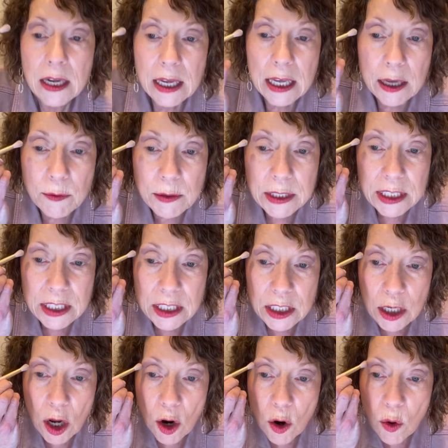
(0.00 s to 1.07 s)
It was
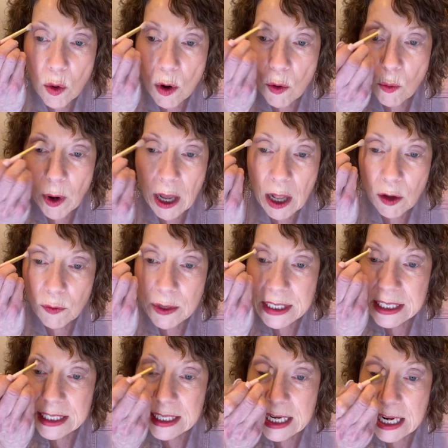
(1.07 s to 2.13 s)
so well
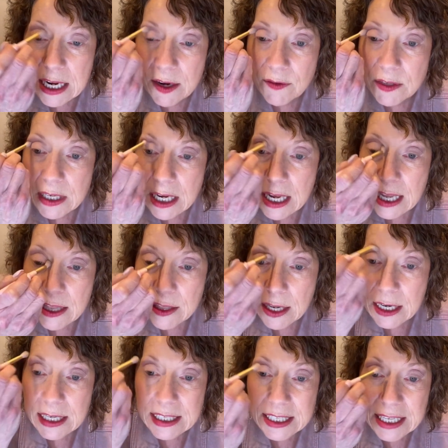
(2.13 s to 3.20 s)
received that
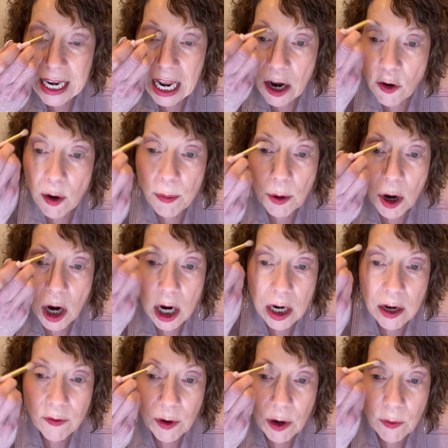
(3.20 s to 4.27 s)
it's now a part
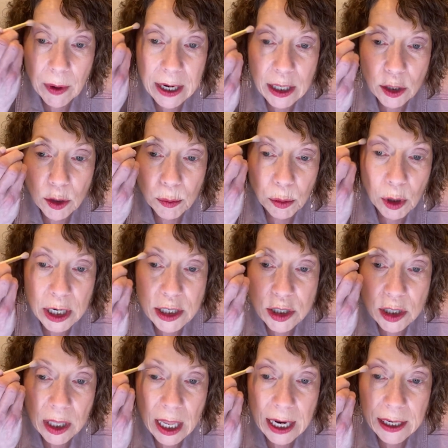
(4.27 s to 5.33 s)
of our regular brush
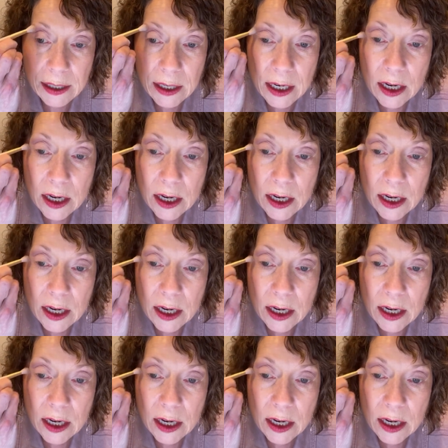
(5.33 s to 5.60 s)
line.